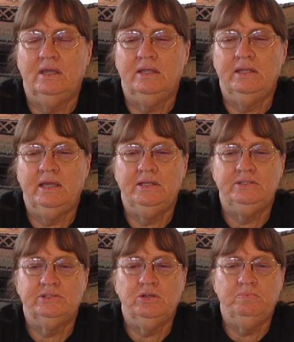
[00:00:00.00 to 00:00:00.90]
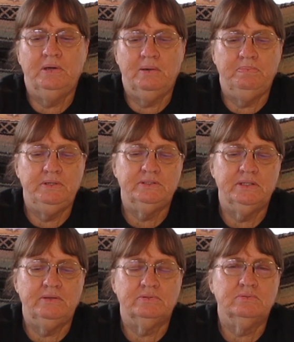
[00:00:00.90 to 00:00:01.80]
and they had these two puppies,
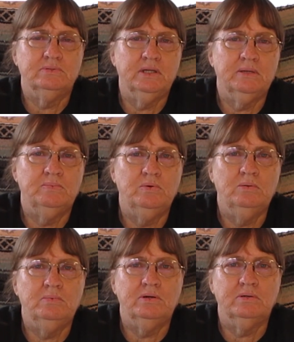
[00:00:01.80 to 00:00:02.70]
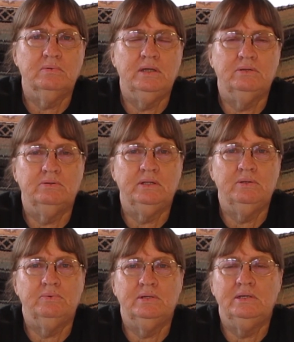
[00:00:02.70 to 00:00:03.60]
and they was going to take them Walmart and
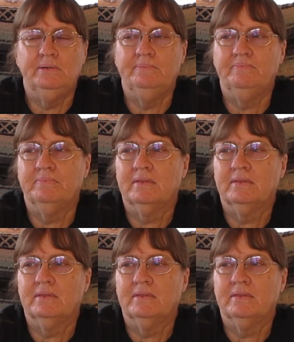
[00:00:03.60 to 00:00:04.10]
get rid of them.